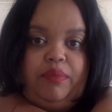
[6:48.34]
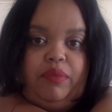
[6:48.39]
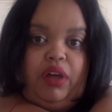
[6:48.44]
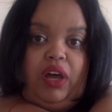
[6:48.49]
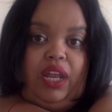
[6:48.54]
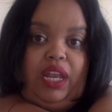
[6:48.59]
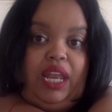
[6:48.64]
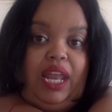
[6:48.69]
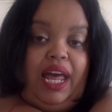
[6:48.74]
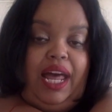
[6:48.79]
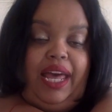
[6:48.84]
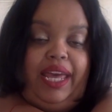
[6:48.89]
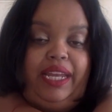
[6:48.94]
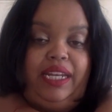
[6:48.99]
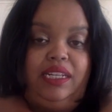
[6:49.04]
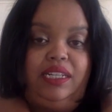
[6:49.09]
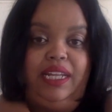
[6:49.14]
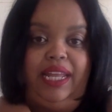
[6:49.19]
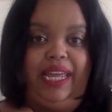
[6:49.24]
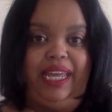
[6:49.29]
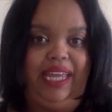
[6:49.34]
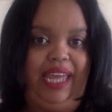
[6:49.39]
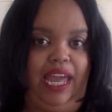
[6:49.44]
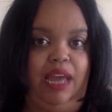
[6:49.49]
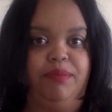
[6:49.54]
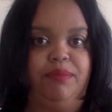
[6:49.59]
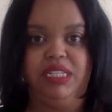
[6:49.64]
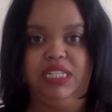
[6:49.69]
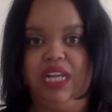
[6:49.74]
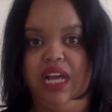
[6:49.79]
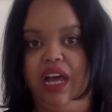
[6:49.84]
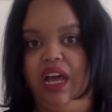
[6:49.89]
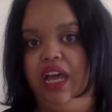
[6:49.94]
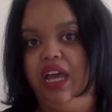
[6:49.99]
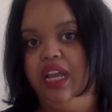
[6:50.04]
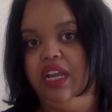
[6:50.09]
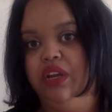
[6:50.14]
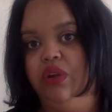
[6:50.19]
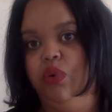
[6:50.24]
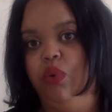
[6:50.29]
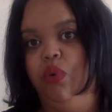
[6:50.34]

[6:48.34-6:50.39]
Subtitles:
online, like Amazon